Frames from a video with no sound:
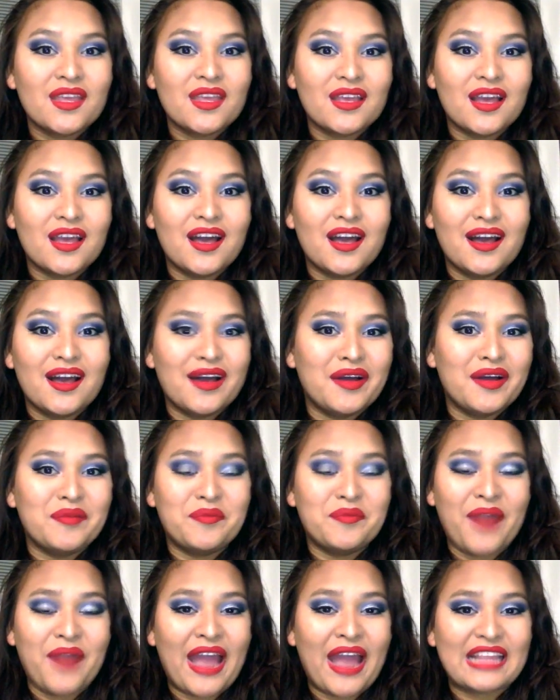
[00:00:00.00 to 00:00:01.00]

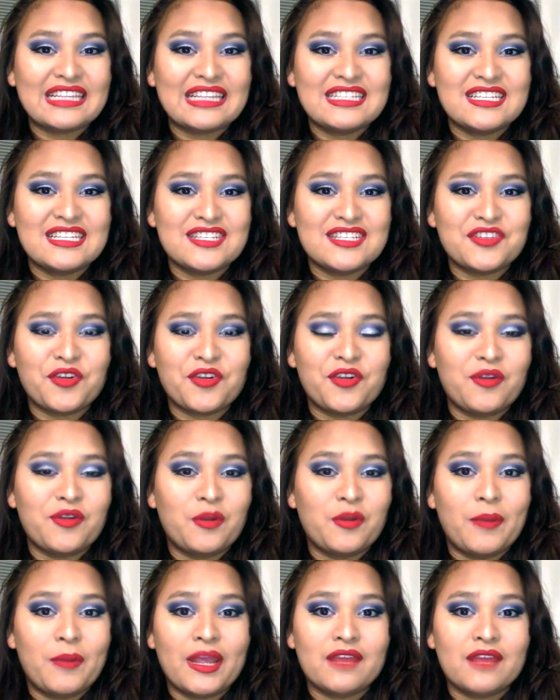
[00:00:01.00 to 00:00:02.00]
practices
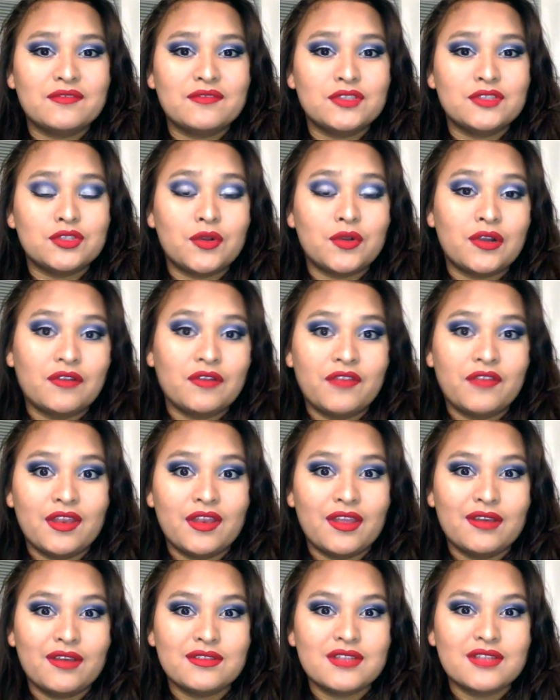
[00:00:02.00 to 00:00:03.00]
or makeup tutorial
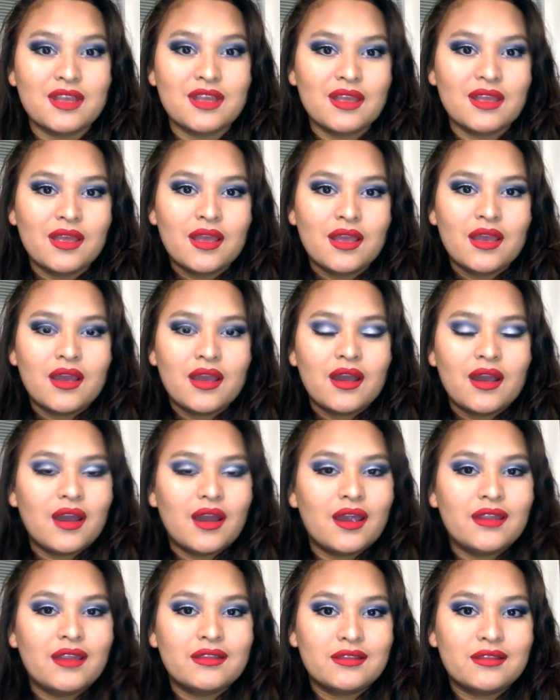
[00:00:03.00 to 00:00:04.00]
videos
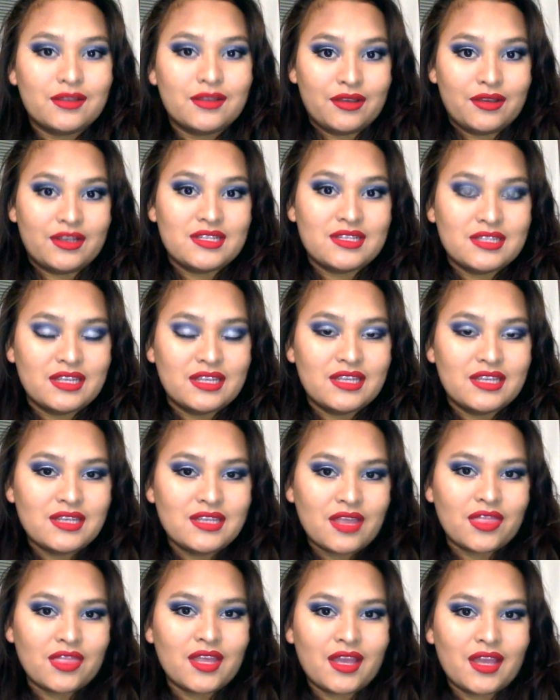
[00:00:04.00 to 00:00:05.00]
aren't good as this.
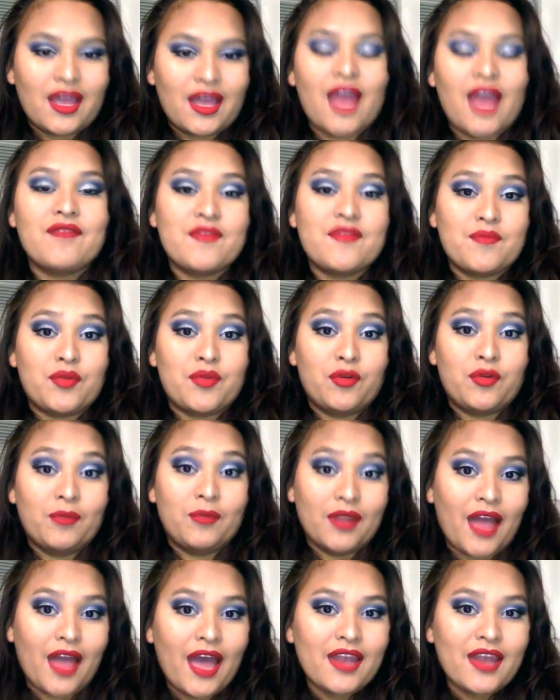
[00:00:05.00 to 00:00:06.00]
I think I've improved
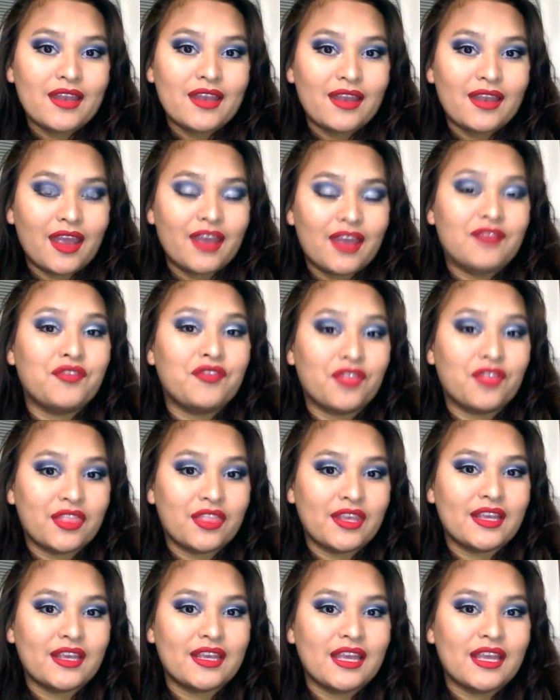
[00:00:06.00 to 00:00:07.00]
a lot, and if you
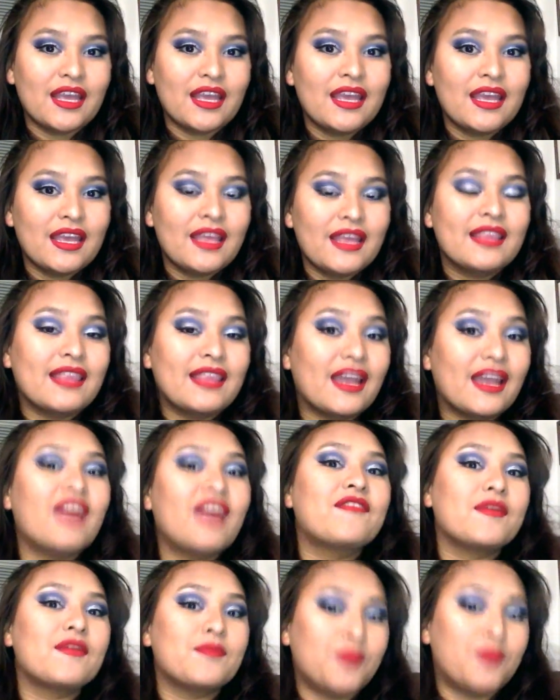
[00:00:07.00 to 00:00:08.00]
think that
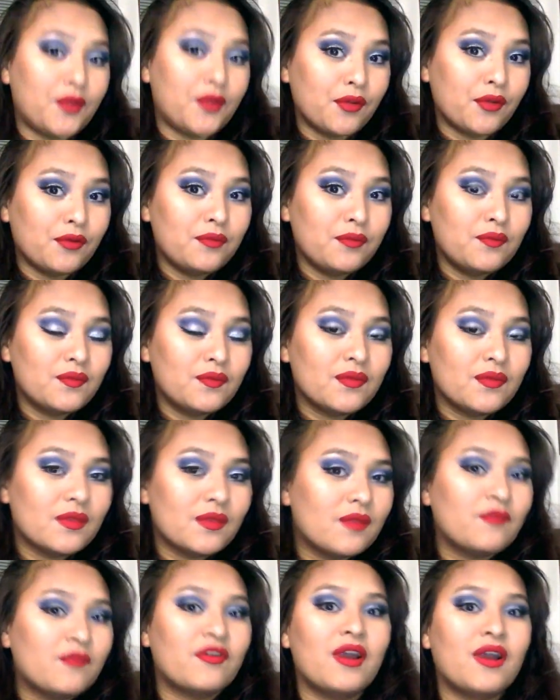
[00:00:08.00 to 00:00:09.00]
I've improved
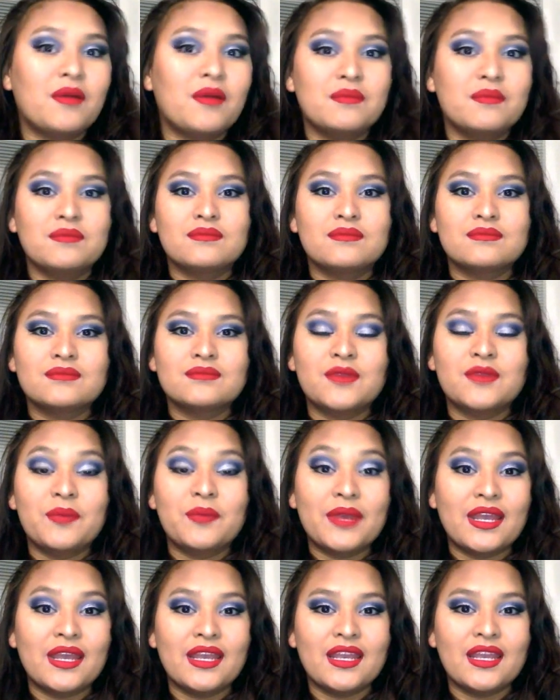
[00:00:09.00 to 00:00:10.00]
from the
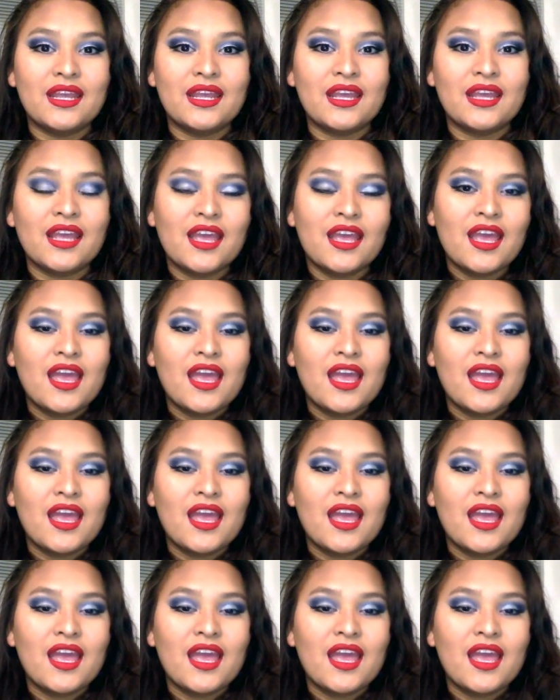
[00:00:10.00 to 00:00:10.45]
beginning,